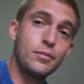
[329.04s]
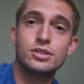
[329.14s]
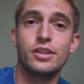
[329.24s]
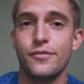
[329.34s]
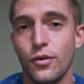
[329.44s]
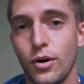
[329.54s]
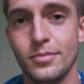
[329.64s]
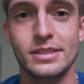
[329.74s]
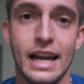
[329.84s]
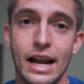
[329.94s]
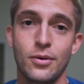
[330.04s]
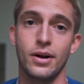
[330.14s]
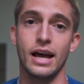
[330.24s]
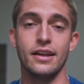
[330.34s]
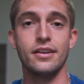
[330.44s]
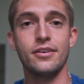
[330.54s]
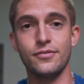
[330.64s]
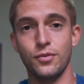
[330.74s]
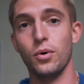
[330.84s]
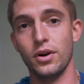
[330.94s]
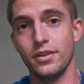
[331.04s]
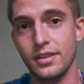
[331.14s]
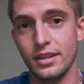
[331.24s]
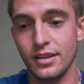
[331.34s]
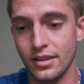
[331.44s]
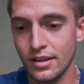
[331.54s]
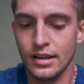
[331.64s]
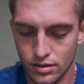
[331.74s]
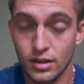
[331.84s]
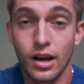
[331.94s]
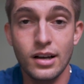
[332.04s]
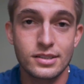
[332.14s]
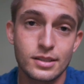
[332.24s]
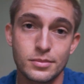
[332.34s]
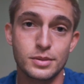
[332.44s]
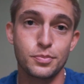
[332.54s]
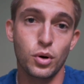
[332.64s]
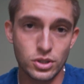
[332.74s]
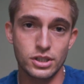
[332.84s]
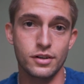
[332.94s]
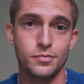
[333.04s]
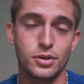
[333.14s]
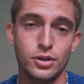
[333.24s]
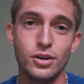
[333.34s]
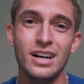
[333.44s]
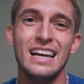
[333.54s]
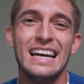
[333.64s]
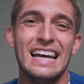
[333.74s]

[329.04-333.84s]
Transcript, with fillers: most of the forums that I read for the customs portion of Peru